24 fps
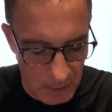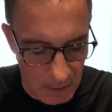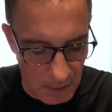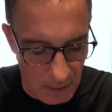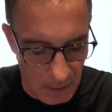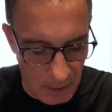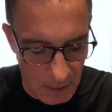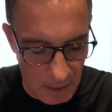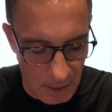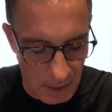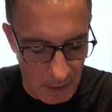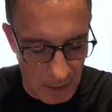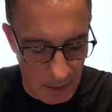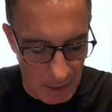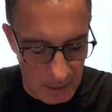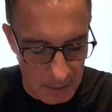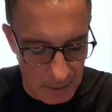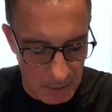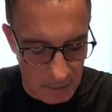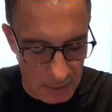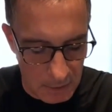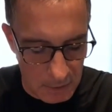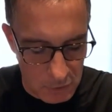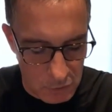uh, you
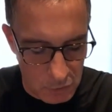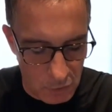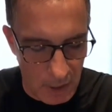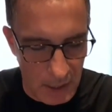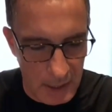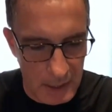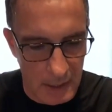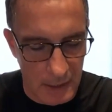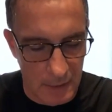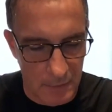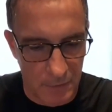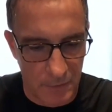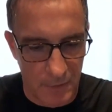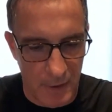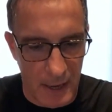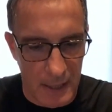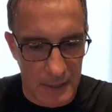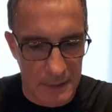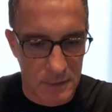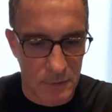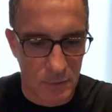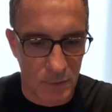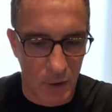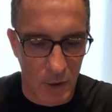know the training
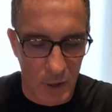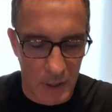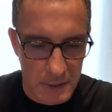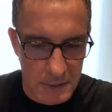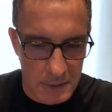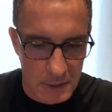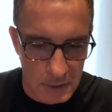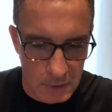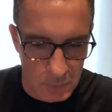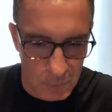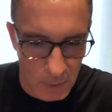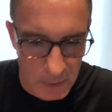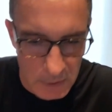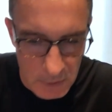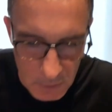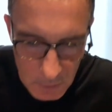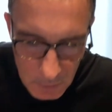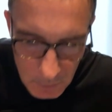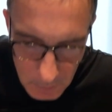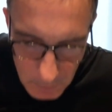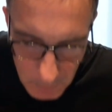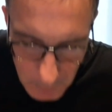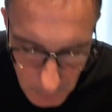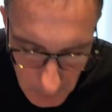effect arises when
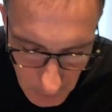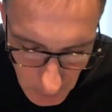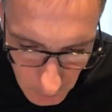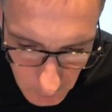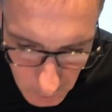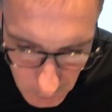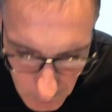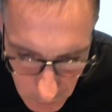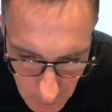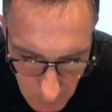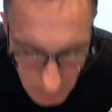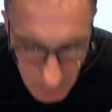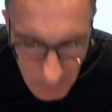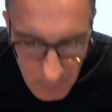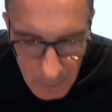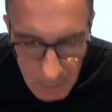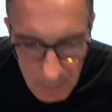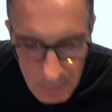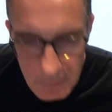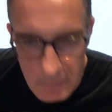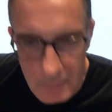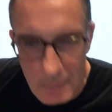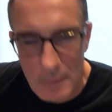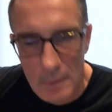you you know
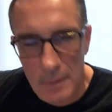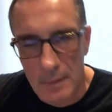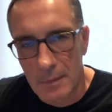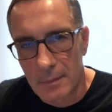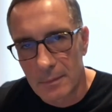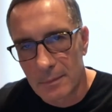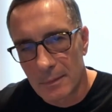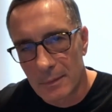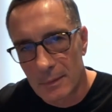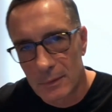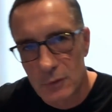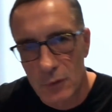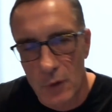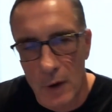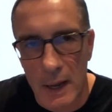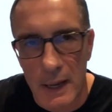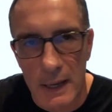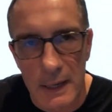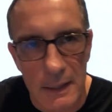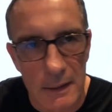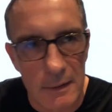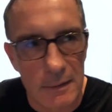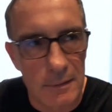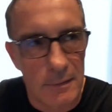
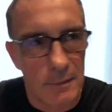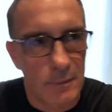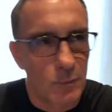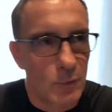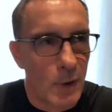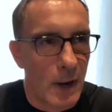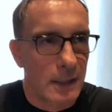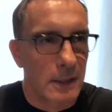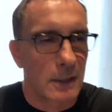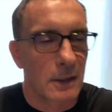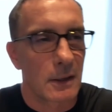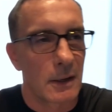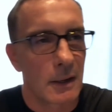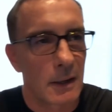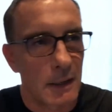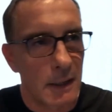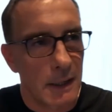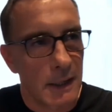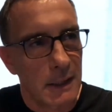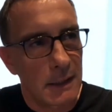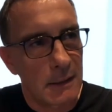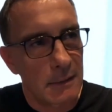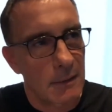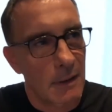train
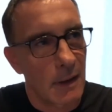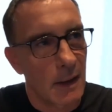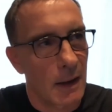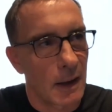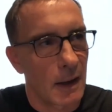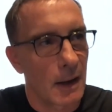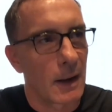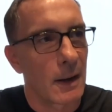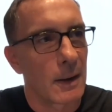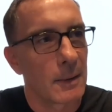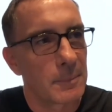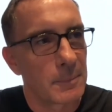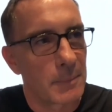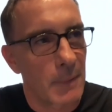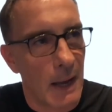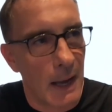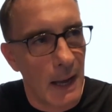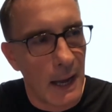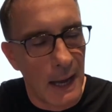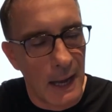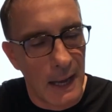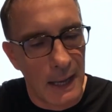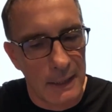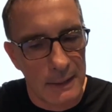regularly um,
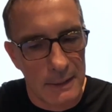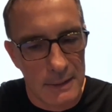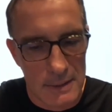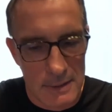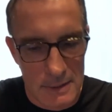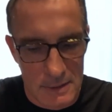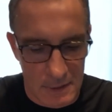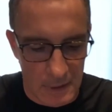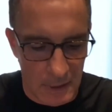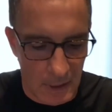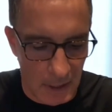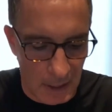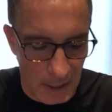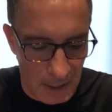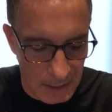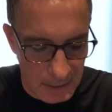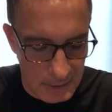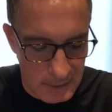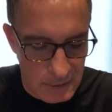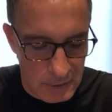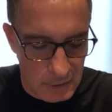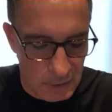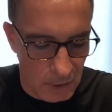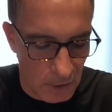and
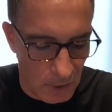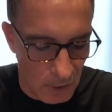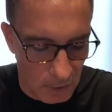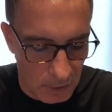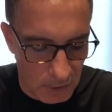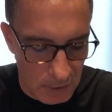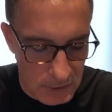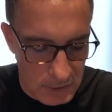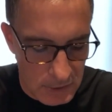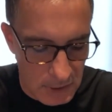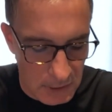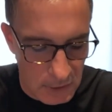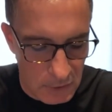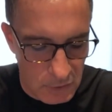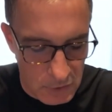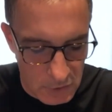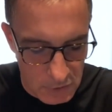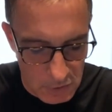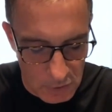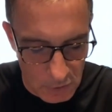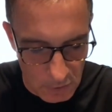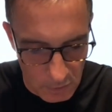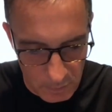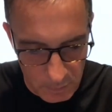and you know continue to
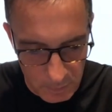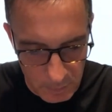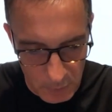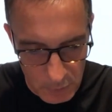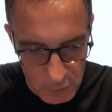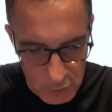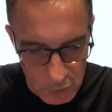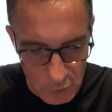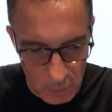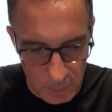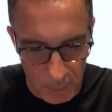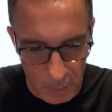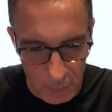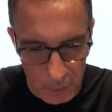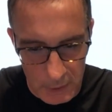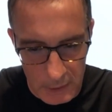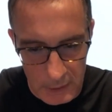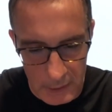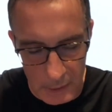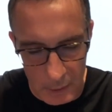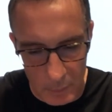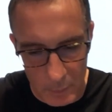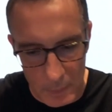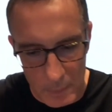sort of push your body a
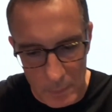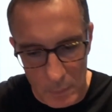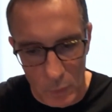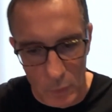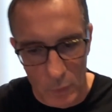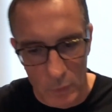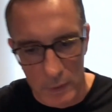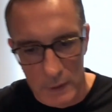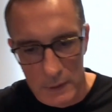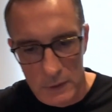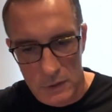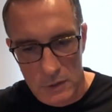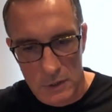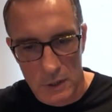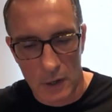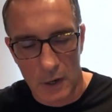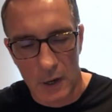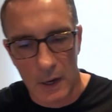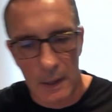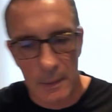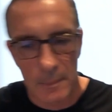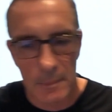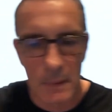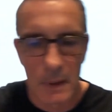little bit more each
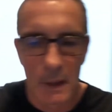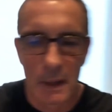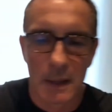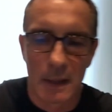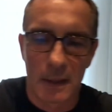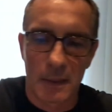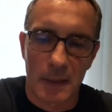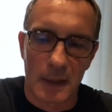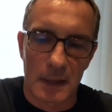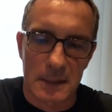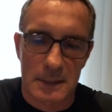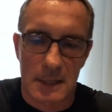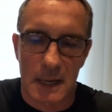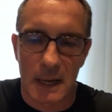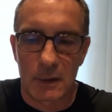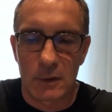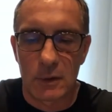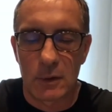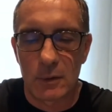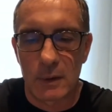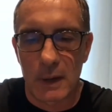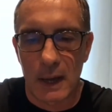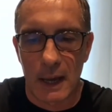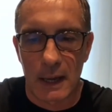time that's how
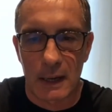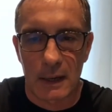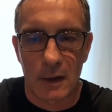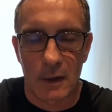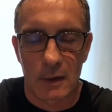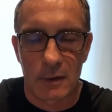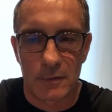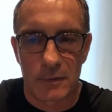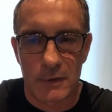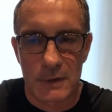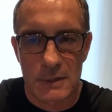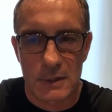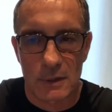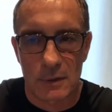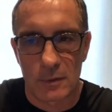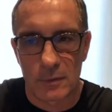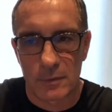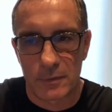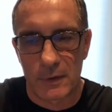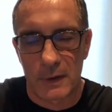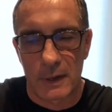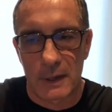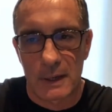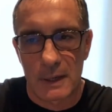you get kind of physical
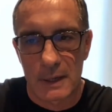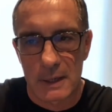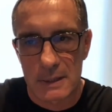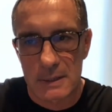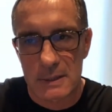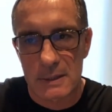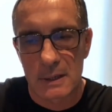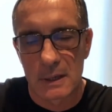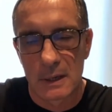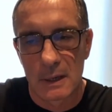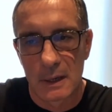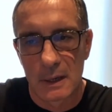fitness